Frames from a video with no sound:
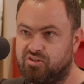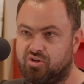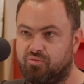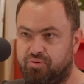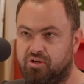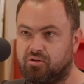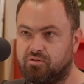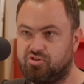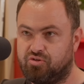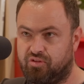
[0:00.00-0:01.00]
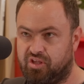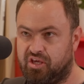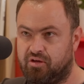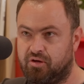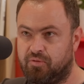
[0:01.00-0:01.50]
to appeal to
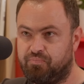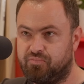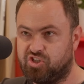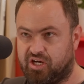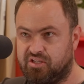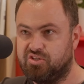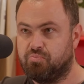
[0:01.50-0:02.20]
the Chinese